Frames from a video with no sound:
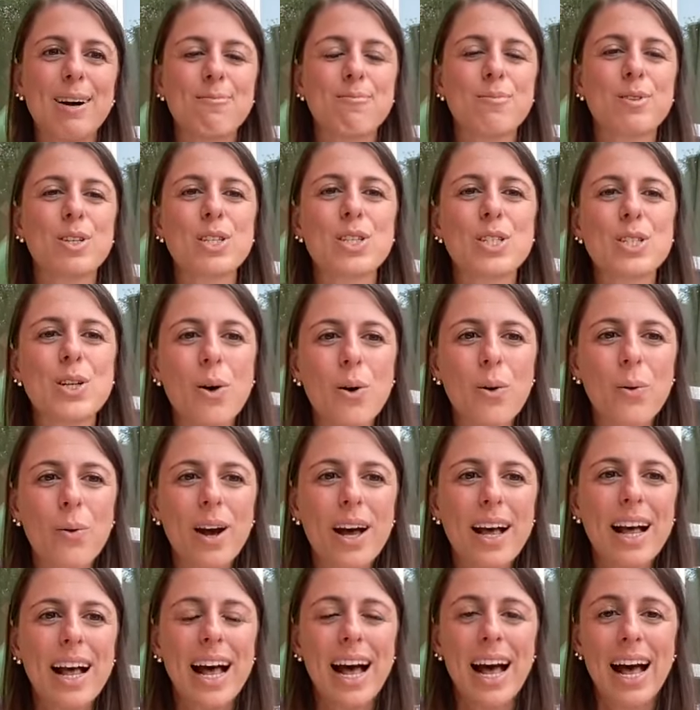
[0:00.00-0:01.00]
So
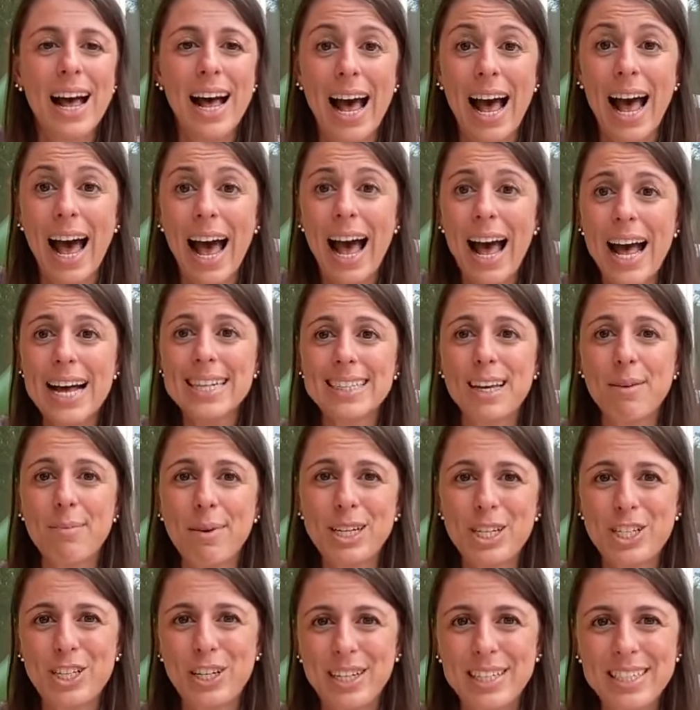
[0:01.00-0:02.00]
as I
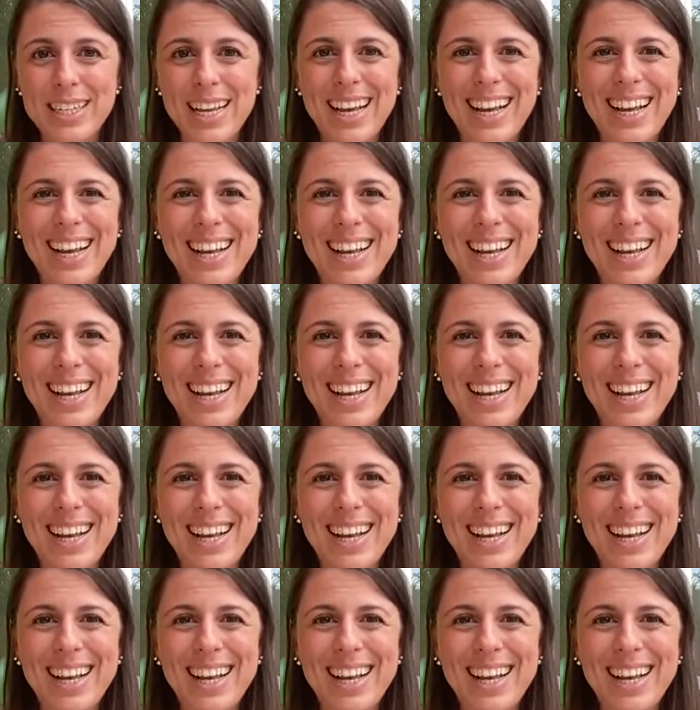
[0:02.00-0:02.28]
mentioned,